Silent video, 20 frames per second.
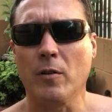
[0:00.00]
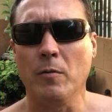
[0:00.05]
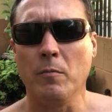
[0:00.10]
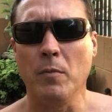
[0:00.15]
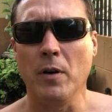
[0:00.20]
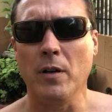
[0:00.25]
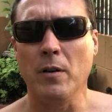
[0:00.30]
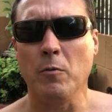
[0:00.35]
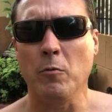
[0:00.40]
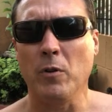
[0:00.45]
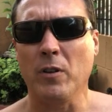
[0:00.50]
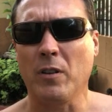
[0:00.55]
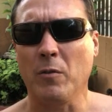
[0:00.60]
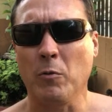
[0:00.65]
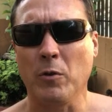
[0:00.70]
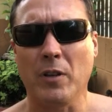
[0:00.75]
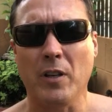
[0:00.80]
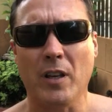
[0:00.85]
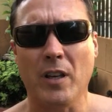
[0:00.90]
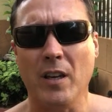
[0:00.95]
them, but
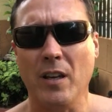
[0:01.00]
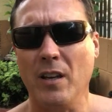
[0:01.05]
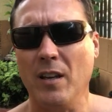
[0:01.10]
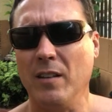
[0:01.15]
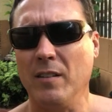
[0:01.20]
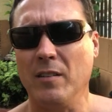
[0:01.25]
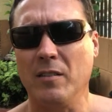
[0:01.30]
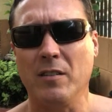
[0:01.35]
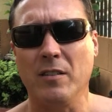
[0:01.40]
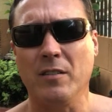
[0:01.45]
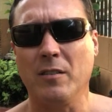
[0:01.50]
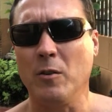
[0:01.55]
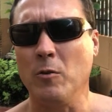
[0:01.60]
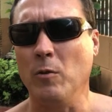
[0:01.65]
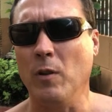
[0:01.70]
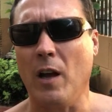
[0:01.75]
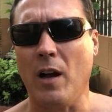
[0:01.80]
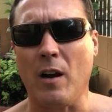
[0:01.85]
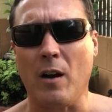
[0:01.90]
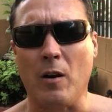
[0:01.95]
with the kids, it's just too
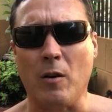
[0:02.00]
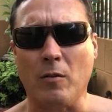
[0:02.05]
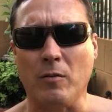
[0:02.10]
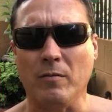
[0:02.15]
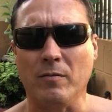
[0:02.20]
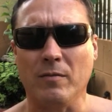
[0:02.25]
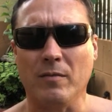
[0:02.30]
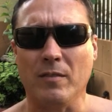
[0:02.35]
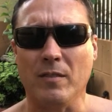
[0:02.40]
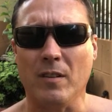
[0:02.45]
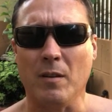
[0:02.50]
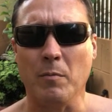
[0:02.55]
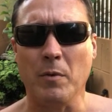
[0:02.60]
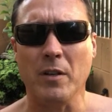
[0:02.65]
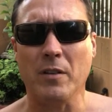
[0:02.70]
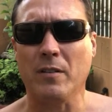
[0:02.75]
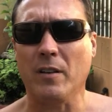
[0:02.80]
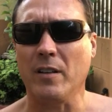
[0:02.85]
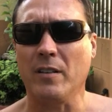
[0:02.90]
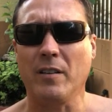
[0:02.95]
loud. I mean,
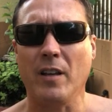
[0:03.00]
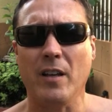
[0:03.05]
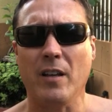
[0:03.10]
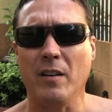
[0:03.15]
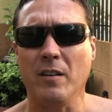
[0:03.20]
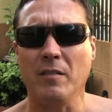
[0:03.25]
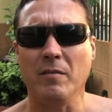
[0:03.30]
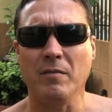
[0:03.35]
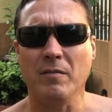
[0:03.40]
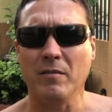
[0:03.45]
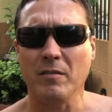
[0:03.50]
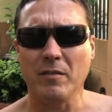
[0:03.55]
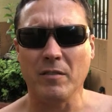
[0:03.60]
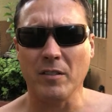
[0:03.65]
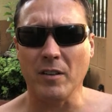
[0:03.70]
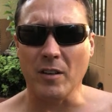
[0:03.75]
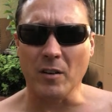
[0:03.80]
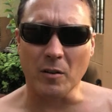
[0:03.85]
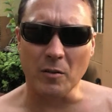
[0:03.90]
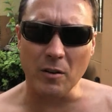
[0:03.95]
it's like taking,
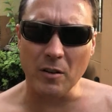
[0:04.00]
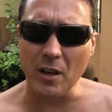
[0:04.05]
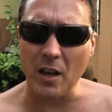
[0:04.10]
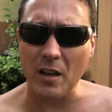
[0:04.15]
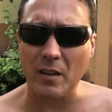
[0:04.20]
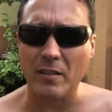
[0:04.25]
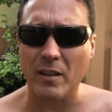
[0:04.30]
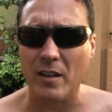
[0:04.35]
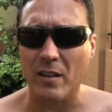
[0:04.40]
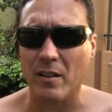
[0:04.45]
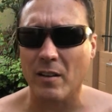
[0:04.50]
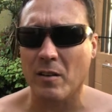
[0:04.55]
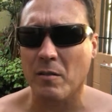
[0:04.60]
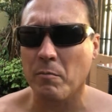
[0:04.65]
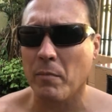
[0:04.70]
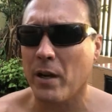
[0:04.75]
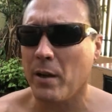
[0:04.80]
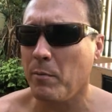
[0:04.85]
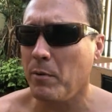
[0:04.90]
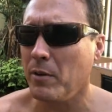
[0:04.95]
you know, you can't take young
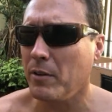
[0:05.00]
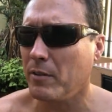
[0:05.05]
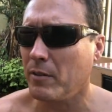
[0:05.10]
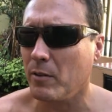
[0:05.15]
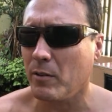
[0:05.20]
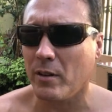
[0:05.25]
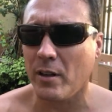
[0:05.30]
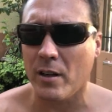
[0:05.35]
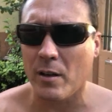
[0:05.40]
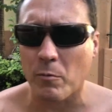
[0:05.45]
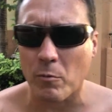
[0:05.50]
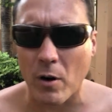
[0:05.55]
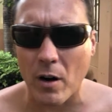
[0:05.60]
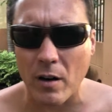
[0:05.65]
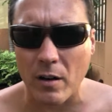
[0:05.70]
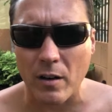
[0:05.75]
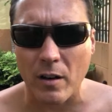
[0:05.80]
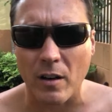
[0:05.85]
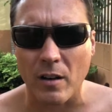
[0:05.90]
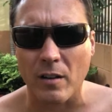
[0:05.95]
babies to a damn
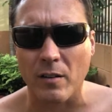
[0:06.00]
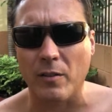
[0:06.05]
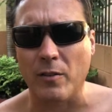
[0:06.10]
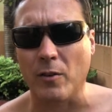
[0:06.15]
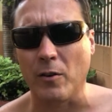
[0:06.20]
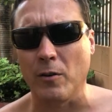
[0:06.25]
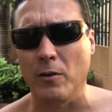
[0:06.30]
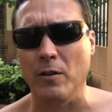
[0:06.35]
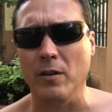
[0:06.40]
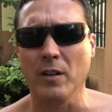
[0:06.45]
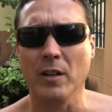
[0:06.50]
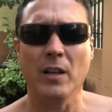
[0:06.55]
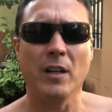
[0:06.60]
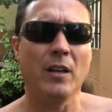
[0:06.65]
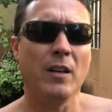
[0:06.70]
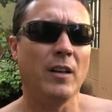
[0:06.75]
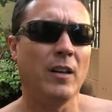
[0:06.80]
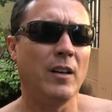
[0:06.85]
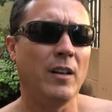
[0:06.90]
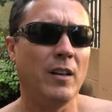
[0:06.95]
rock concert.
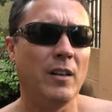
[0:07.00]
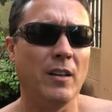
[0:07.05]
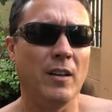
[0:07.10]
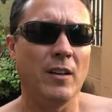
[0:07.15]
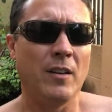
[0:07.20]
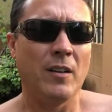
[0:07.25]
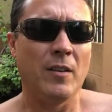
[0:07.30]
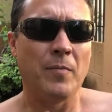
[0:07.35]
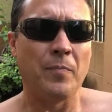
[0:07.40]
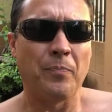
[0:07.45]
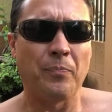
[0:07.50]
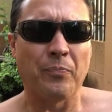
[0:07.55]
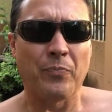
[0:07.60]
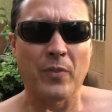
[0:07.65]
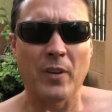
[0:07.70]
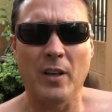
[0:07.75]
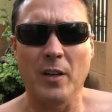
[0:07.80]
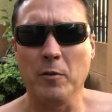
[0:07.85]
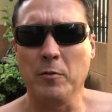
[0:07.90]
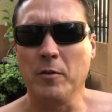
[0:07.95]

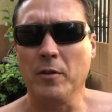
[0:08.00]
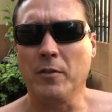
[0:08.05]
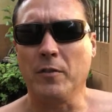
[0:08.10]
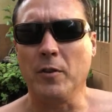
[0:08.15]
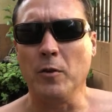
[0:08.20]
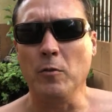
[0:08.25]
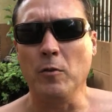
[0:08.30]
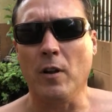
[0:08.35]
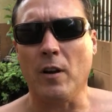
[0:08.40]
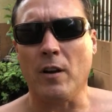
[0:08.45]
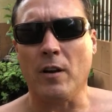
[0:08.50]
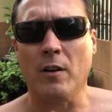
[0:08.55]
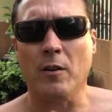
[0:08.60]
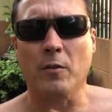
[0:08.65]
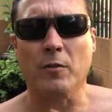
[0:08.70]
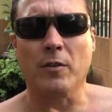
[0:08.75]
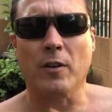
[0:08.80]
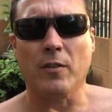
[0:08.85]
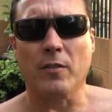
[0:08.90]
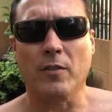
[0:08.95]
It was just too loud,
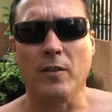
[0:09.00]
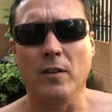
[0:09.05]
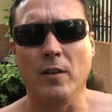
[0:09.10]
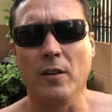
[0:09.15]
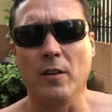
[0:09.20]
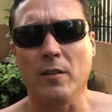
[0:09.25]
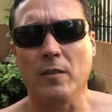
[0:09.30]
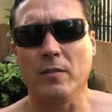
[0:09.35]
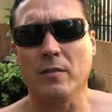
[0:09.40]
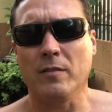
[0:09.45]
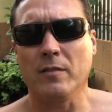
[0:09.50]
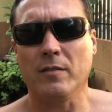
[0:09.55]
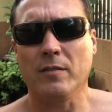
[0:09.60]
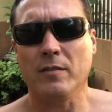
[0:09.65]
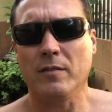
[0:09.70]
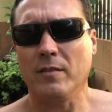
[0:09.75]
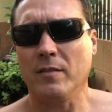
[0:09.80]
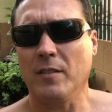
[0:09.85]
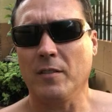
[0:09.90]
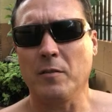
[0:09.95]
so I said, look,
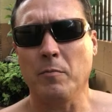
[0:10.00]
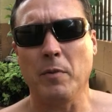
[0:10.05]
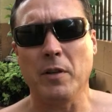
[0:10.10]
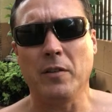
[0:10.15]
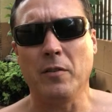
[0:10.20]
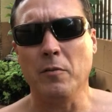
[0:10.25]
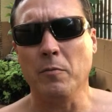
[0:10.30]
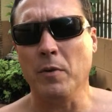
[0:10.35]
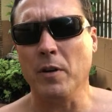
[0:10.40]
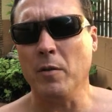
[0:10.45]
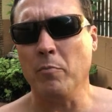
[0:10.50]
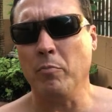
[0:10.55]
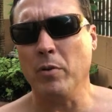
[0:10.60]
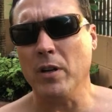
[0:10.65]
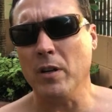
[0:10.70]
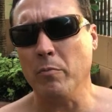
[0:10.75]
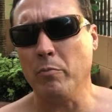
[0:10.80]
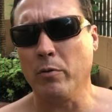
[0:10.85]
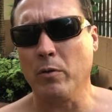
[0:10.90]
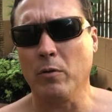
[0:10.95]
there's gonna be too many
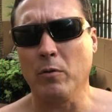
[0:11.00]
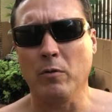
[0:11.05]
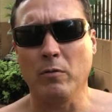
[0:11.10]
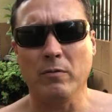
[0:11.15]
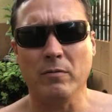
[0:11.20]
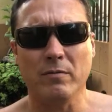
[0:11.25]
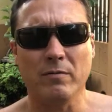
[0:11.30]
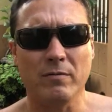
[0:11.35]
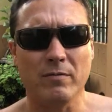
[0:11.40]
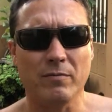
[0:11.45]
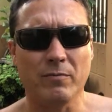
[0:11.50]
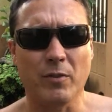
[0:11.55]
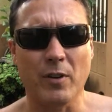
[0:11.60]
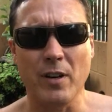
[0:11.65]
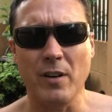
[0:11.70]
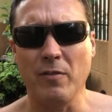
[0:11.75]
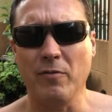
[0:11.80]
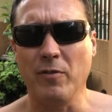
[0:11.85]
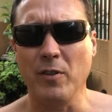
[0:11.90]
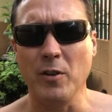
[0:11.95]
people,
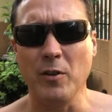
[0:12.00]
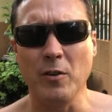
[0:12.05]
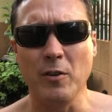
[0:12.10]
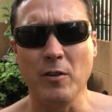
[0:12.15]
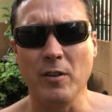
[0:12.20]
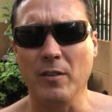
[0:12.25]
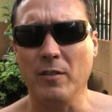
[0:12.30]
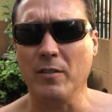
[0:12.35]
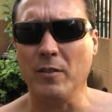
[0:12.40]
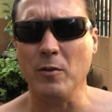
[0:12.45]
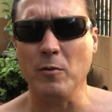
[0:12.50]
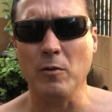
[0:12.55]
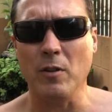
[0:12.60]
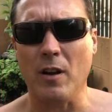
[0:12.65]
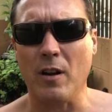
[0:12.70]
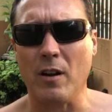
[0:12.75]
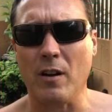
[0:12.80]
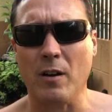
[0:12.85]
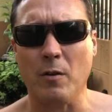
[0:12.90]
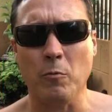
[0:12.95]
free food, it's too
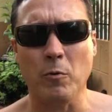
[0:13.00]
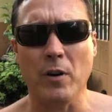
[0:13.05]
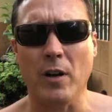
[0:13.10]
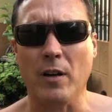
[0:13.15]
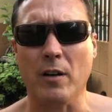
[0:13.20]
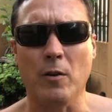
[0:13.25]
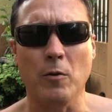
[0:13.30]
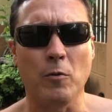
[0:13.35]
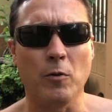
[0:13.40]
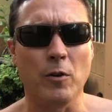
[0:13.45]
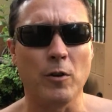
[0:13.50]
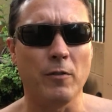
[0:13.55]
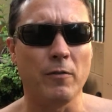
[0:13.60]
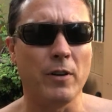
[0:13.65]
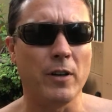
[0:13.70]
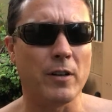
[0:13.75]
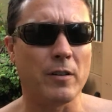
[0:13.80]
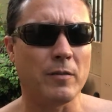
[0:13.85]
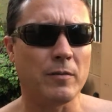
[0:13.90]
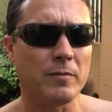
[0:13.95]
loud, we're not going over
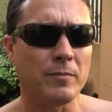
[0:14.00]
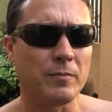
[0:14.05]
there.